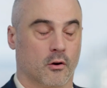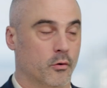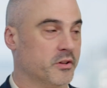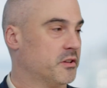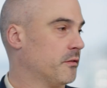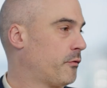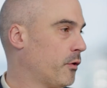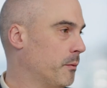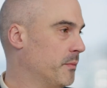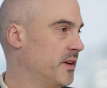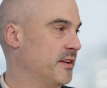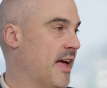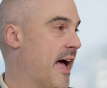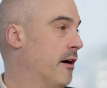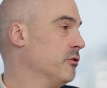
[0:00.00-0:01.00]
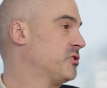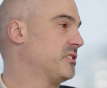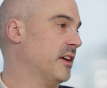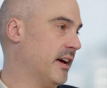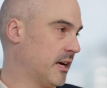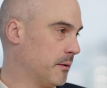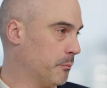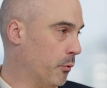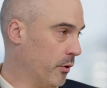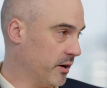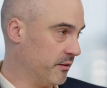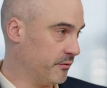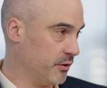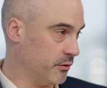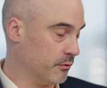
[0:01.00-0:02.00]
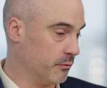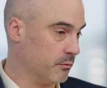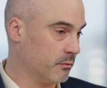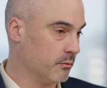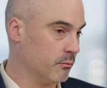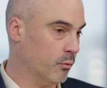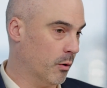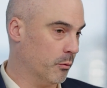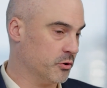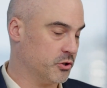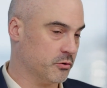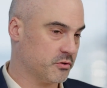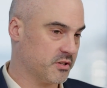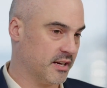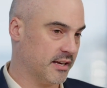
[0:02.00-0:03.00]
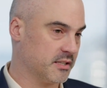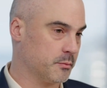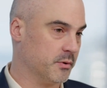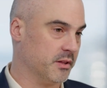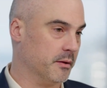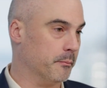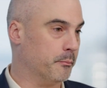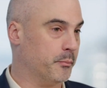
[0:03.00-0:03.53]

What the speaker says: Quentin, from an LSEG point of view, what would you say has been the